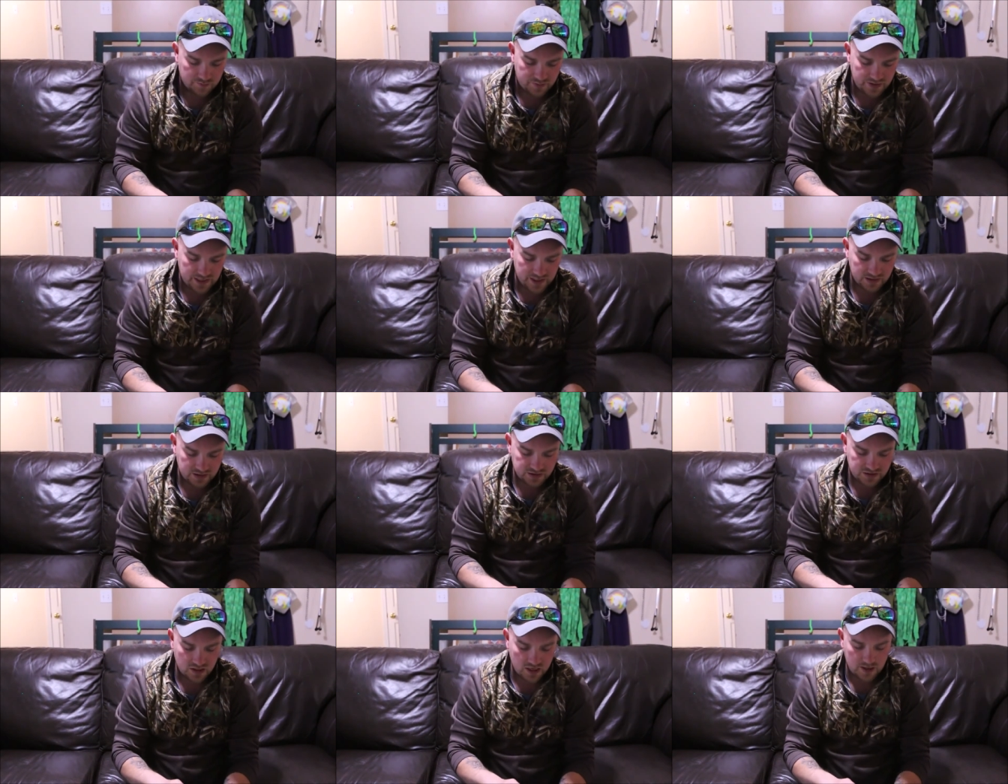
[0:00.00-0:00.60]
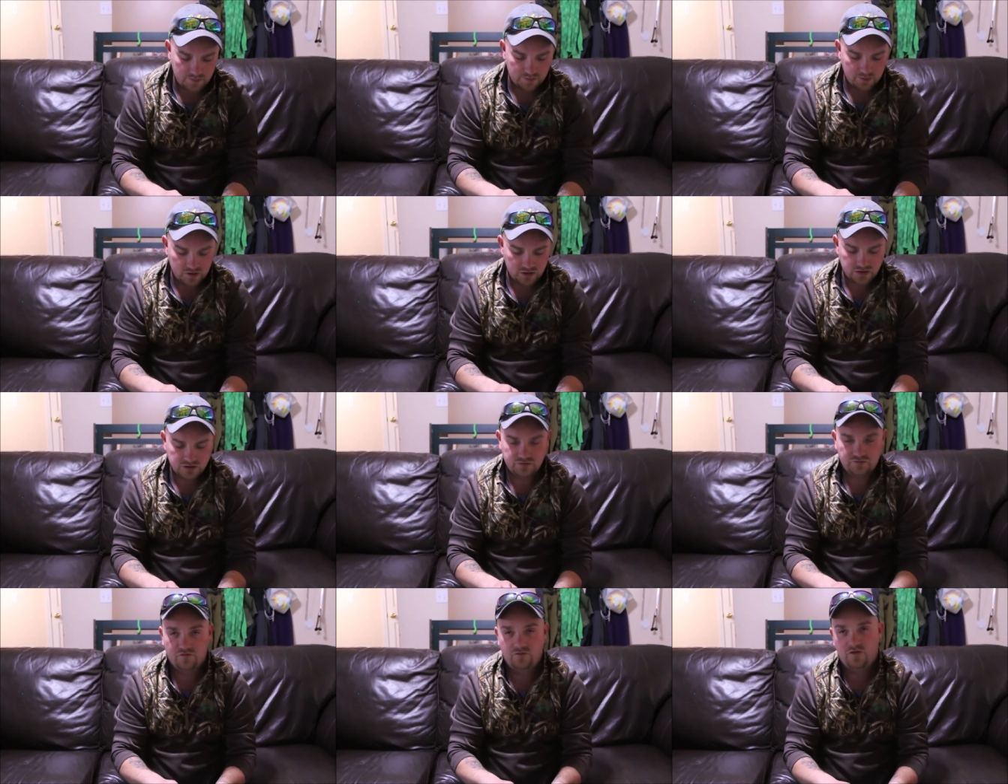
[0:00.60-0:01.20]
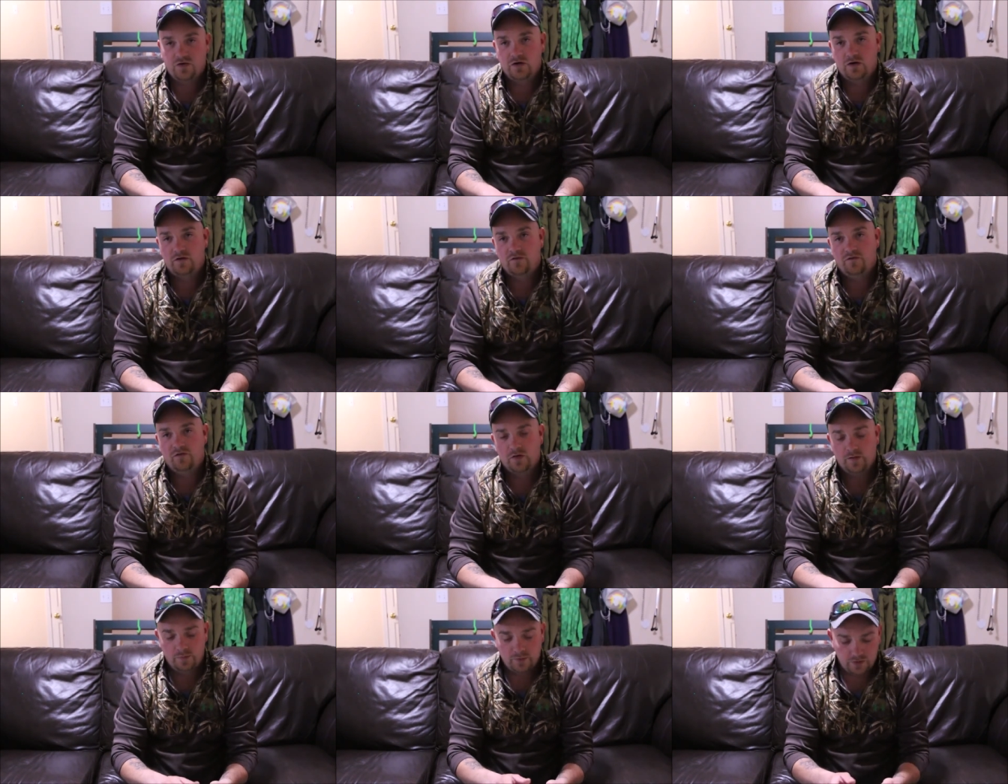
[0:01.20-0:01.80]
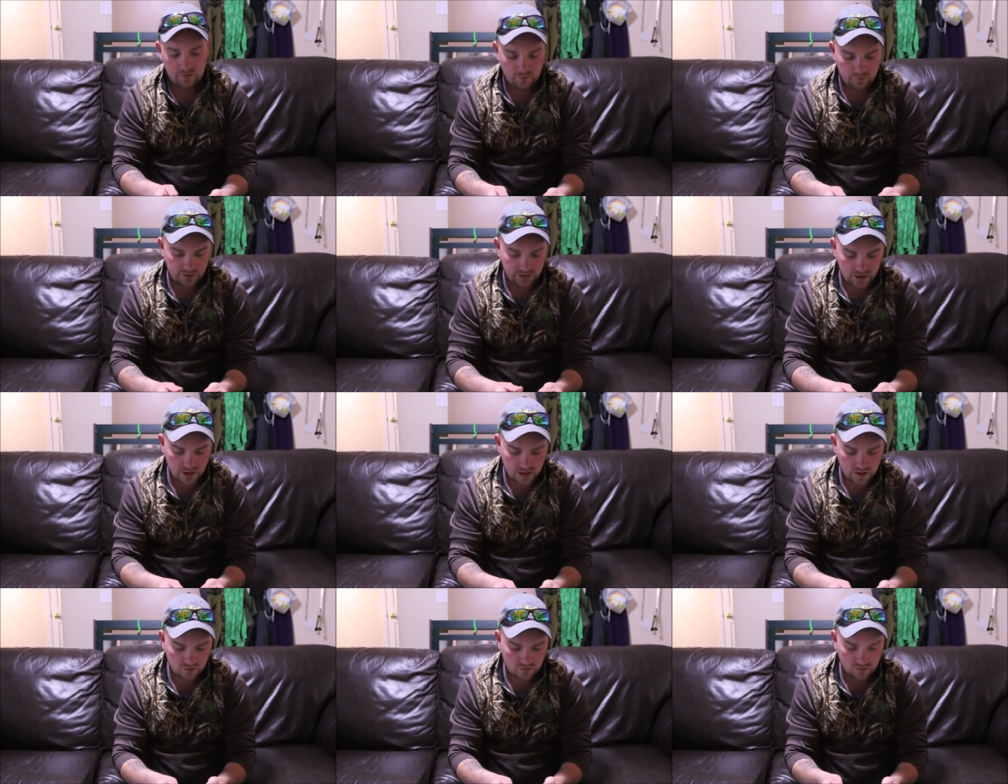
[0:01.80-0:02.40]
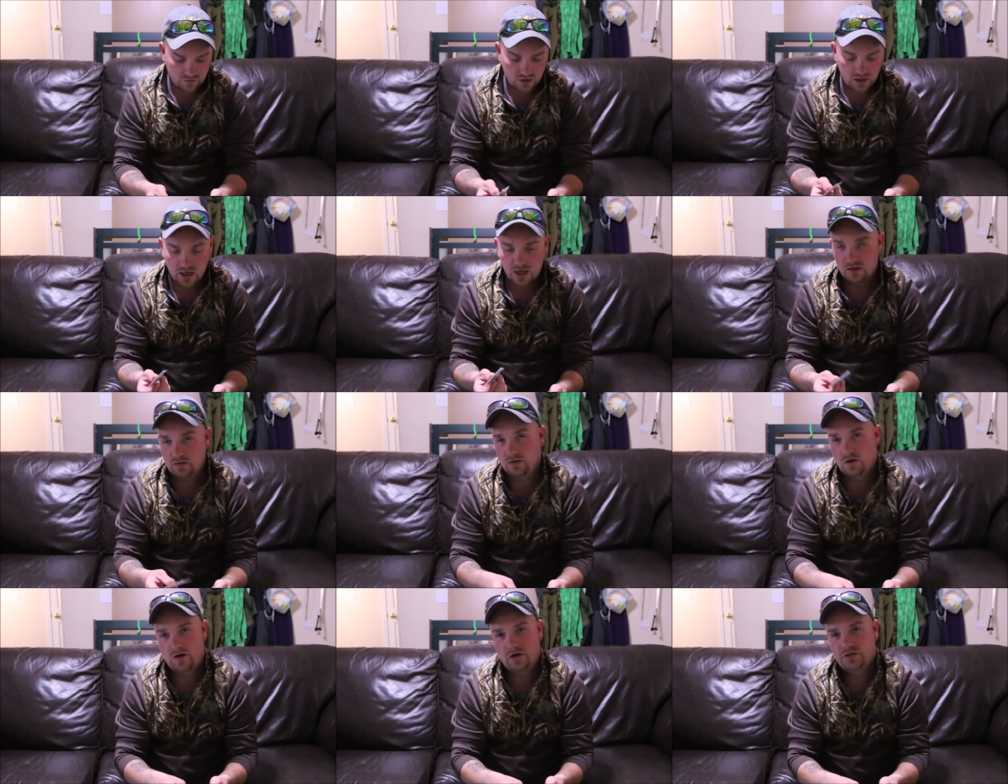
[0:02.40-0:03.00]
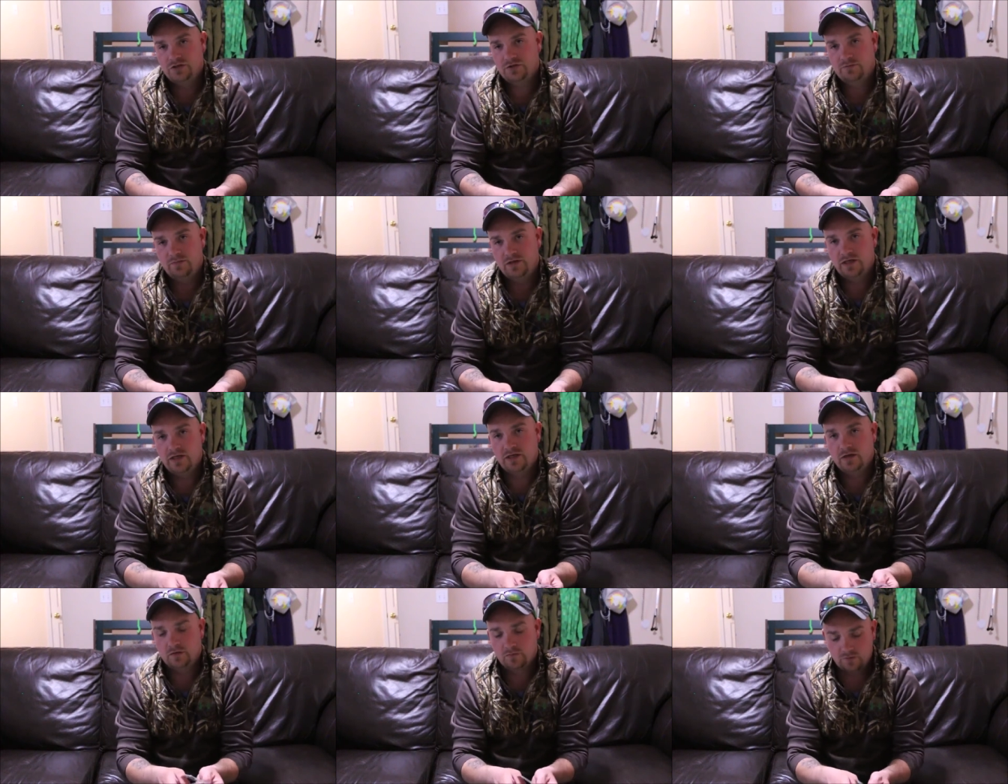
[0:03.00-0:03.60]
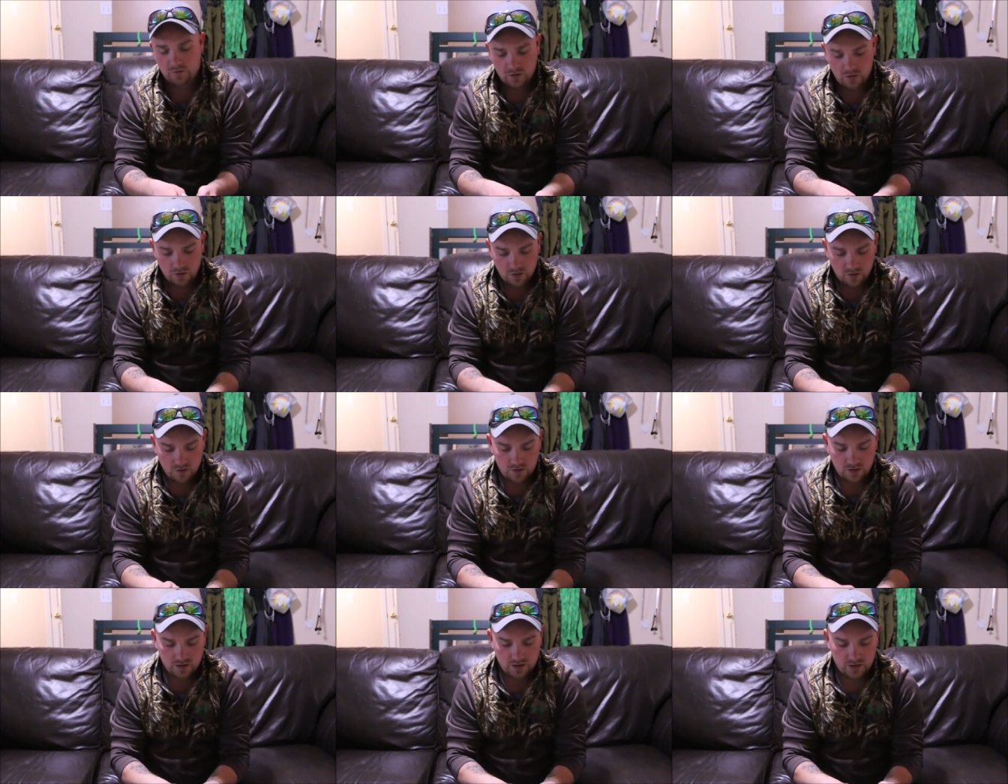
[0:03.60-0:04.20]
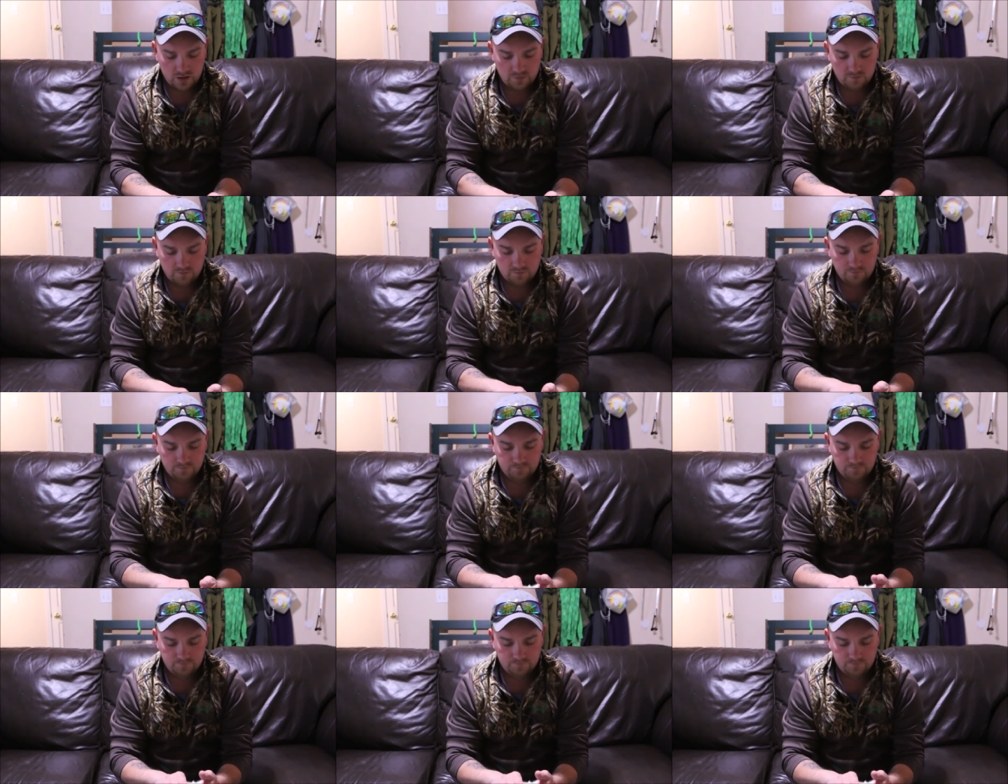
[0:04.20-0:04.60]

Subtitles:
peg stoppers for flipping. We got large and medium. I